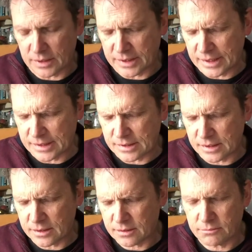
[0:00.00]
And there's
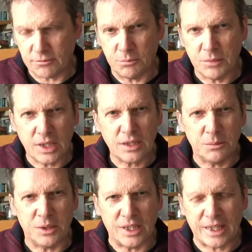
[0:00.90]
this
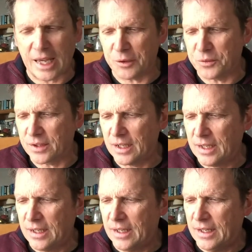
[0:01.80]
remarkable account
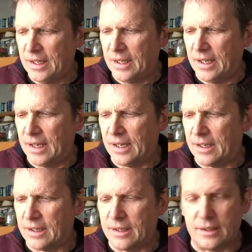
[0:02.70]

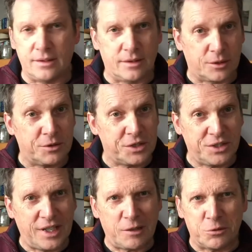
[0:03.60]
in the
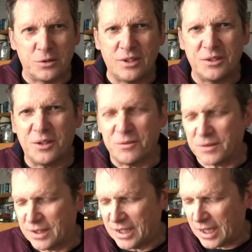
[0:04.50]
Christian Herald of
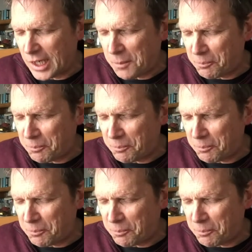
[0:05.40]
the day